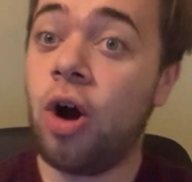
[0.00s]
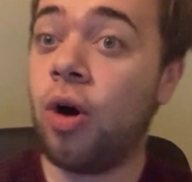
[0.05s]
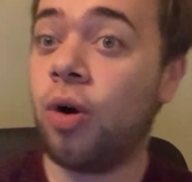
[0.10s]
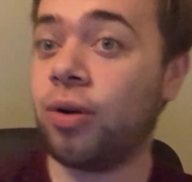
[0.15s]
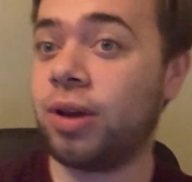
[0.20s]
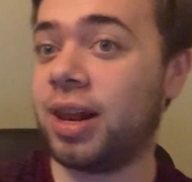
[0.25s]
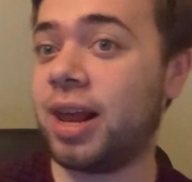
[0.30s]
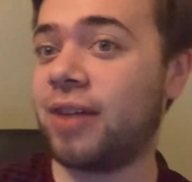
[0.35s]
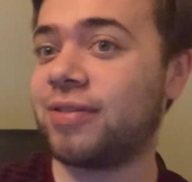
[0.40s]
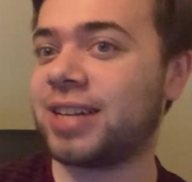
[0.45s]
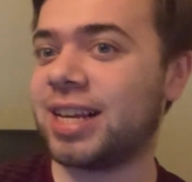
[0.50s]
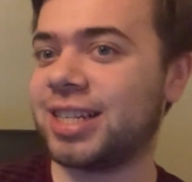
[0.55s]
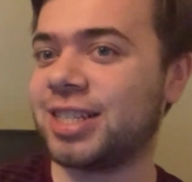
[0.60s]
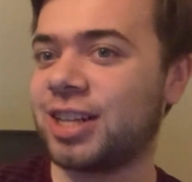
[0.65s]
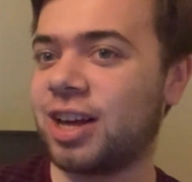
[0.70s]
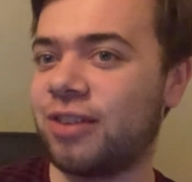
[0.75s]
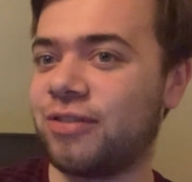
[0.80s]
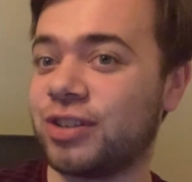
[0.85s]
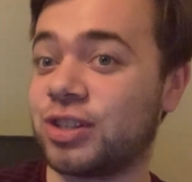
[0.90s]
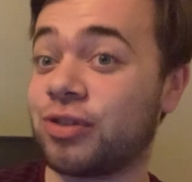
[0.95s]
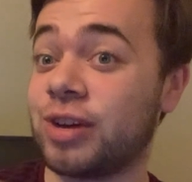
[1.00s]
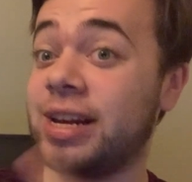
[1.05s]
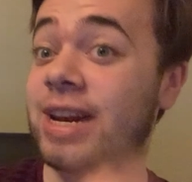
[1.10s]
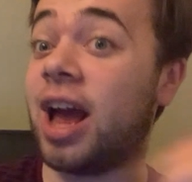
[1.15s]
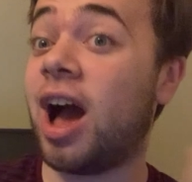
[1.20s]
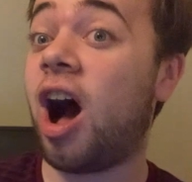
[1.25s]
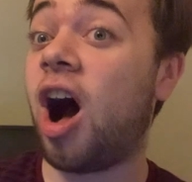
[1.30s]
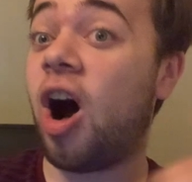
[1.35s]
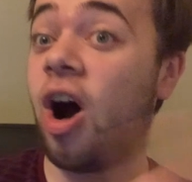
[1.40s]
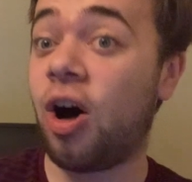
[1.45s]
On left hand side of the
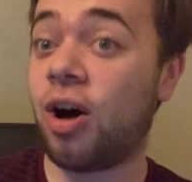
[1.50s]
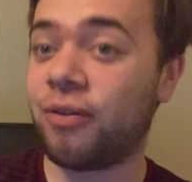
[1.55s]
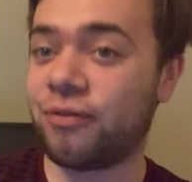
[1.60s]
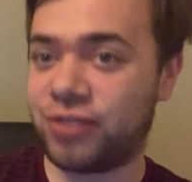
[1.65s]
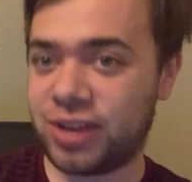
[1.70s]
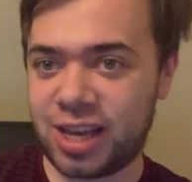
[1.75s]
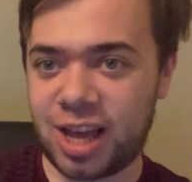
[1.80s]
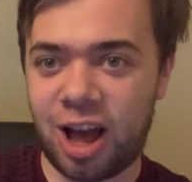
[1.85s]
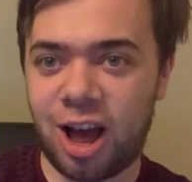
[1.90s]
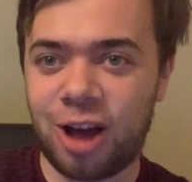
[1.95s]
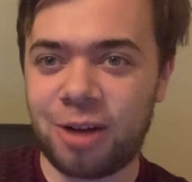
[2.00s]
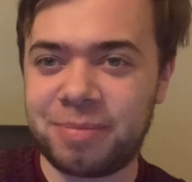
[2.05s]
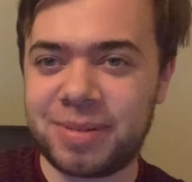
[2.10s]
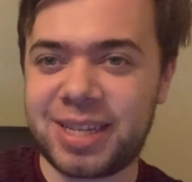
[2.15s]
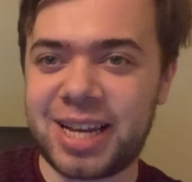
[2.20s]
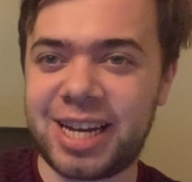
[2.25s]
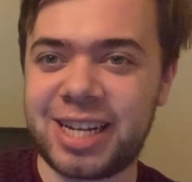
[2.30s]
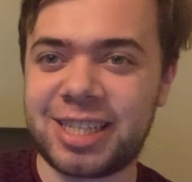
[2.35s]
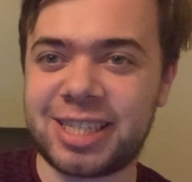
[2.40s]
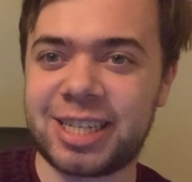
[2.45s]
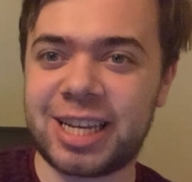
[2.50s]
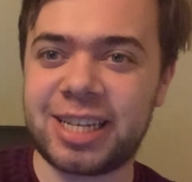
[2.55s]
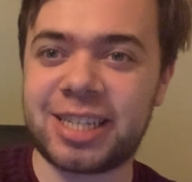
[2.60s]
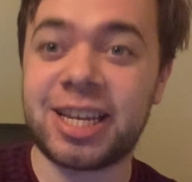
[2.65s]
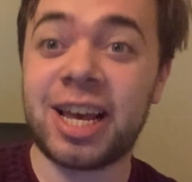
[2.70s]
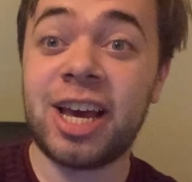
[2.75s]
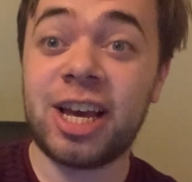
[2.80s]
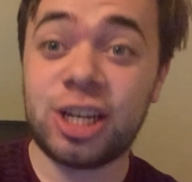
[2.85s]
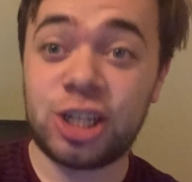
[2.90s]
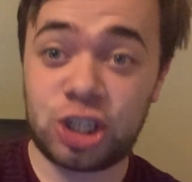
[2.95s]
screen are the
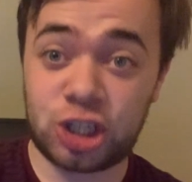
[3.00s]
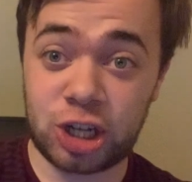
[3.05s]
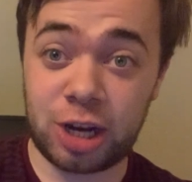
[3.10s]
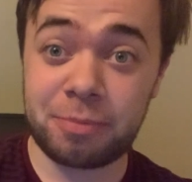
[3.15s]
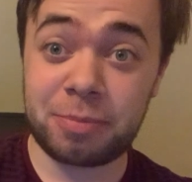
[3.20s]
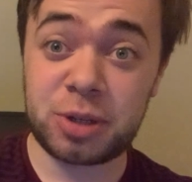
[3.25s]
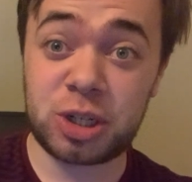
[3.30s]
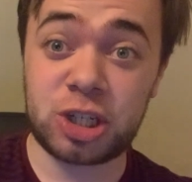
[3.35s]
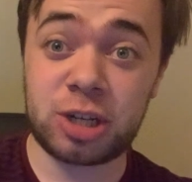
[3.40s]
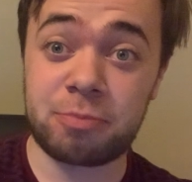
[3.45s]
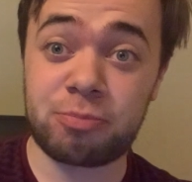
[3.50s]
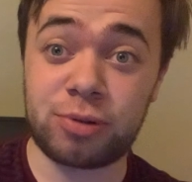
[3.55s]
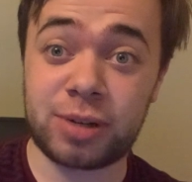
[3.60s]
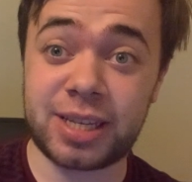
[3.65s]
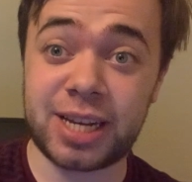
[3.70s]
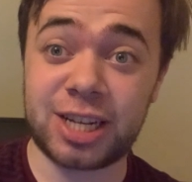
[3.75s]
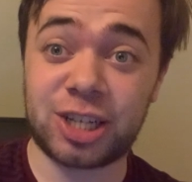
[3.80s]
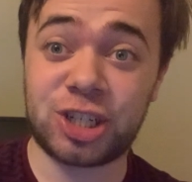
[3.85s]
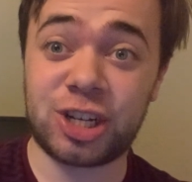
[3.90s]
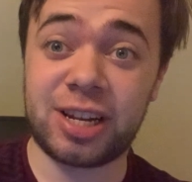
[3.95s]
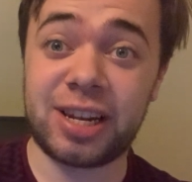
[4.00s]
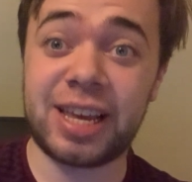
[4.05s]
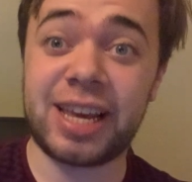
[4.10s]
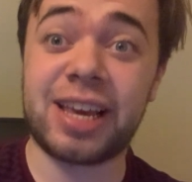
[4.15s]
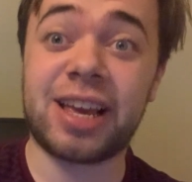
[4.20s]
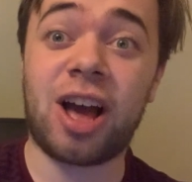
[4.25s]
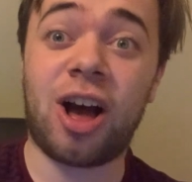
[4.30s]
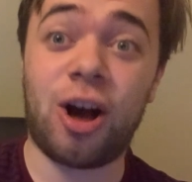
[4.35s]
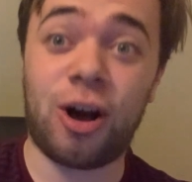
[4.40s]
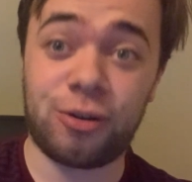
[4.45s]
updated championship prediction
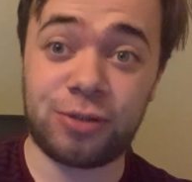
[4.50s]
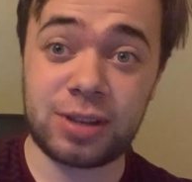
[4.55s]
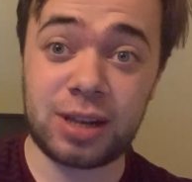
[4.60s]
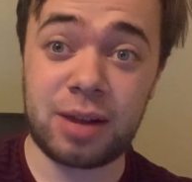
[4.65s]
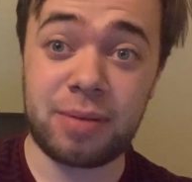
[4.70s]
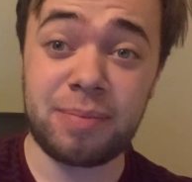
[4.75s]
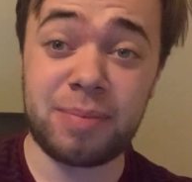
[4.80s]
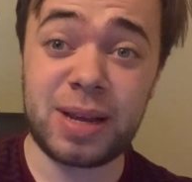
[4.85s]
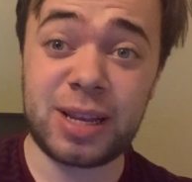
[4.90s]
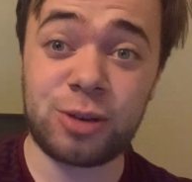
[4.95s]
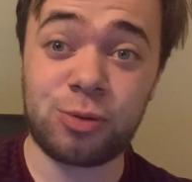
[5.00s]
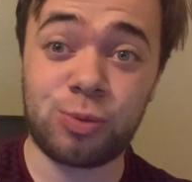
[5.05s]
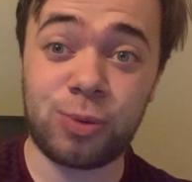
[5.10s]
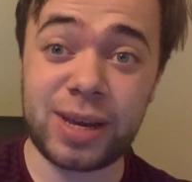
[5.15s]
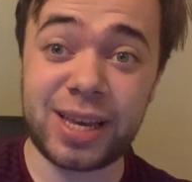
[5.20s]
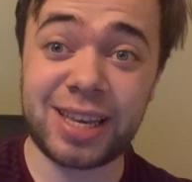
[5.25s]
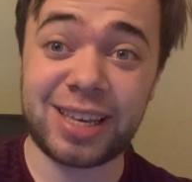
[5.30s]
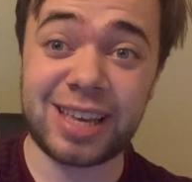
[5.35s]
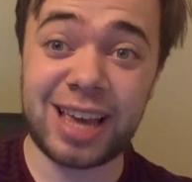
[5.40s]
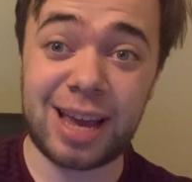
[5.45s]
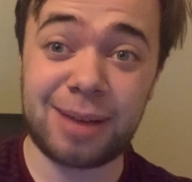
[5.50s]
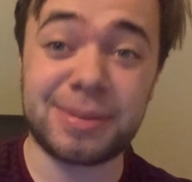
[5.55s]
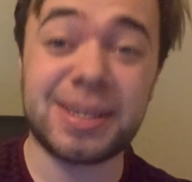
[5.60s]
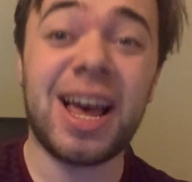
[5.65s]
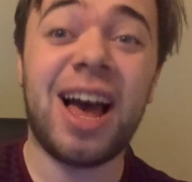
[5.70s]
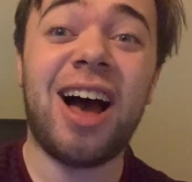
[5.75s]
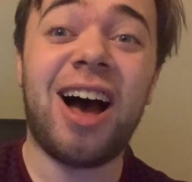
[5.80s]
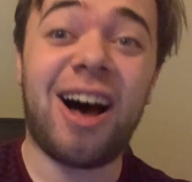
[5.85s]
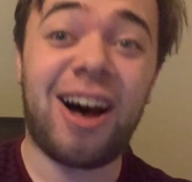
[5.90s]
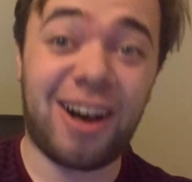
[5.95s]
league after the midweek games.